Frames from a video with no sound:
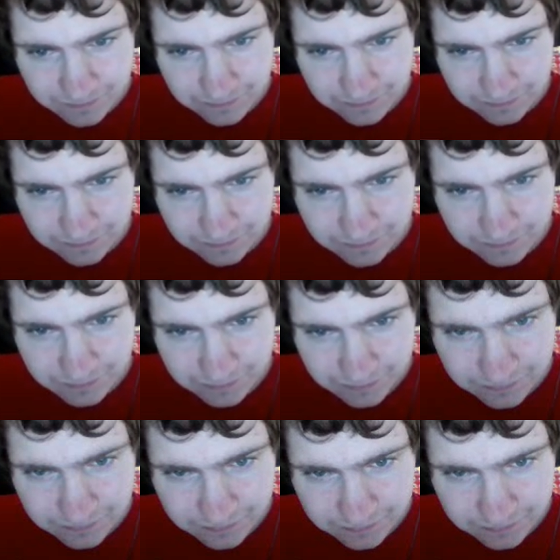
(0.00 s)

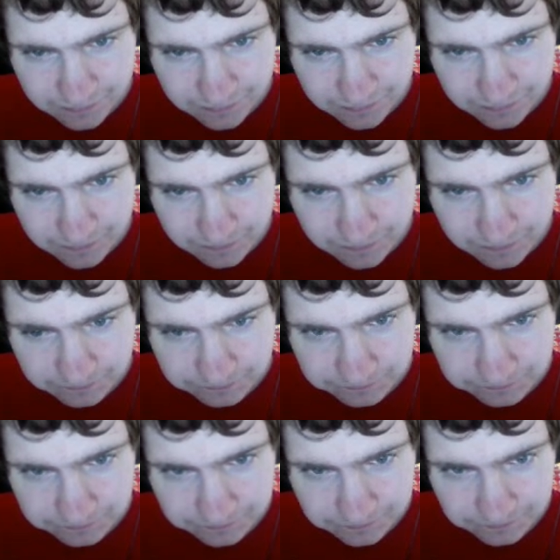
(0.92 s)

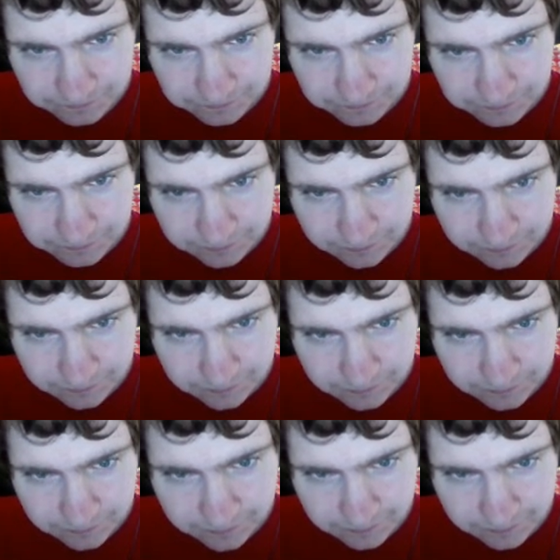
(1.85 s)

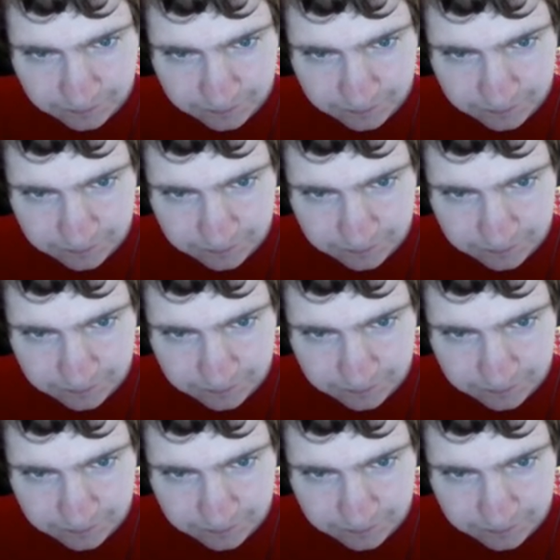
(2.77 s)
No one is speaking in this clip.